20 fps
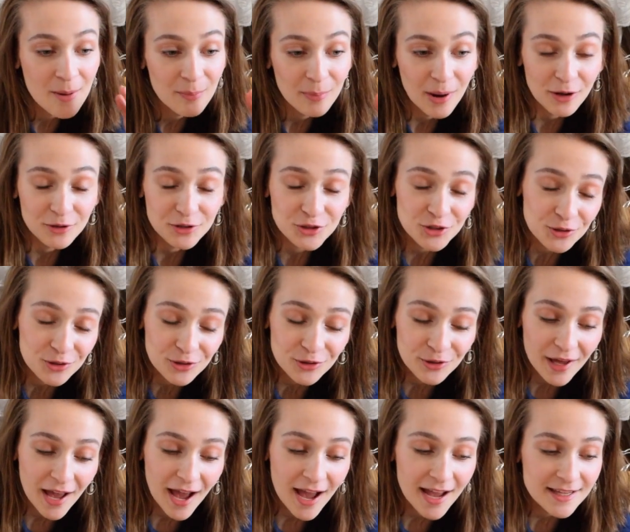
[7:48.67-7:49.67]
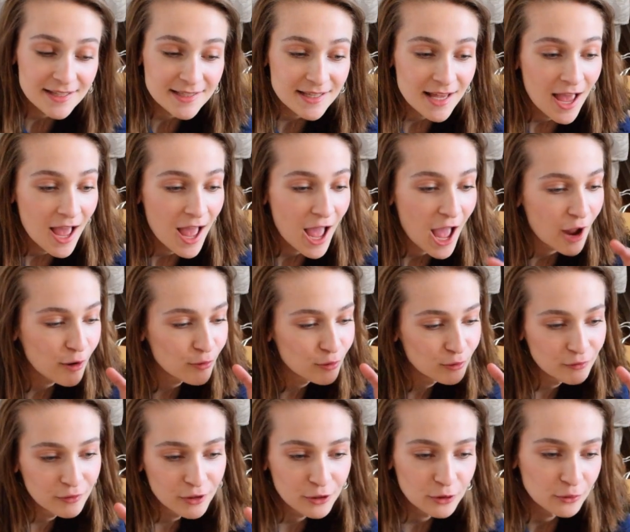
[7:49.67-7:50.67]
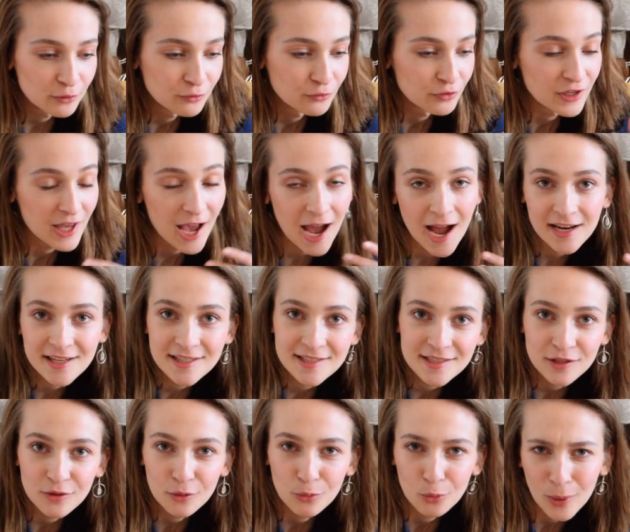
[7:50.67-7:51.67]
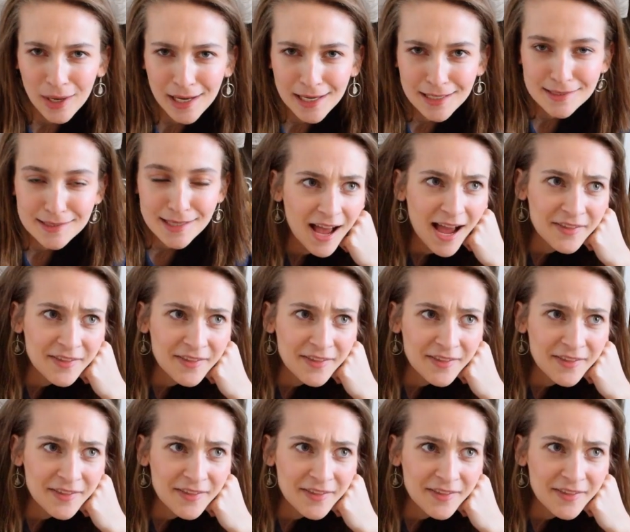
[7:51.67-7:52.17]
but I'll show you guys how the rail reacts to the weight,